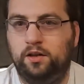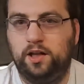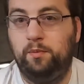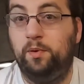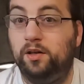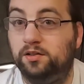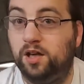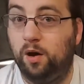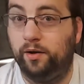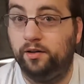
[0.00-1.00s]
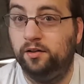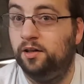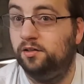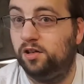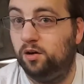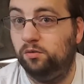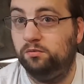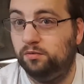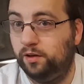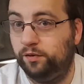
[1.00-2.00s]
keeping us going. So
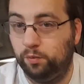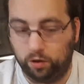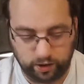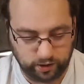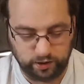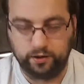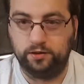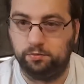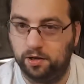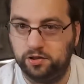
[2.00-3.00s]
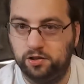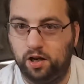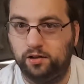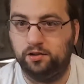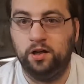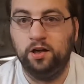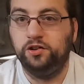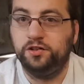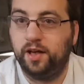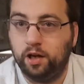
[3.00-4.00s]
if you want any of this merchandise,
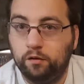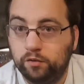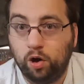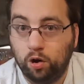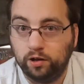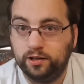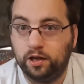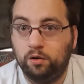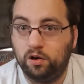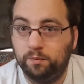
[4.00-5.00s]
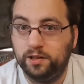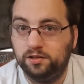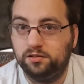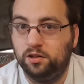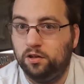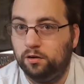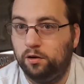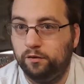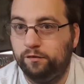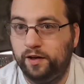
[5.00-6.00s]
just head over to Hollingdale Hobbies
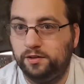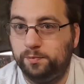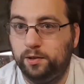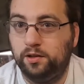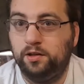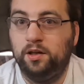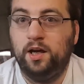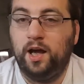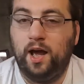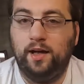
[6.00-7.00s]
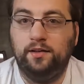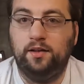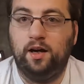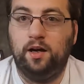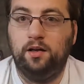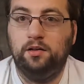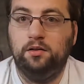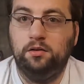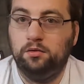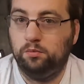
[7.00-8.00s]
on Facebook and uh,
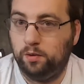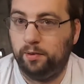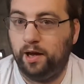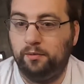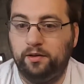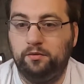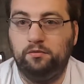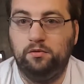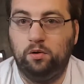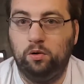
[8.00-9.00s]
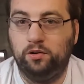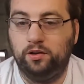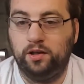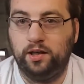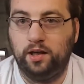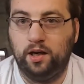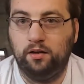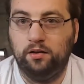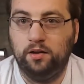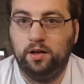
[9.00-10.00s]
we'll be able to order the uh,
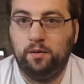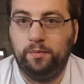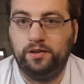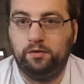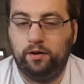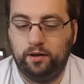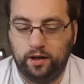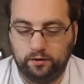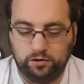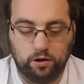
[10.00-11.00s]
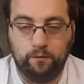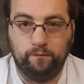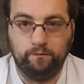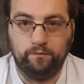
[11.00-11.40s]
bits from there. So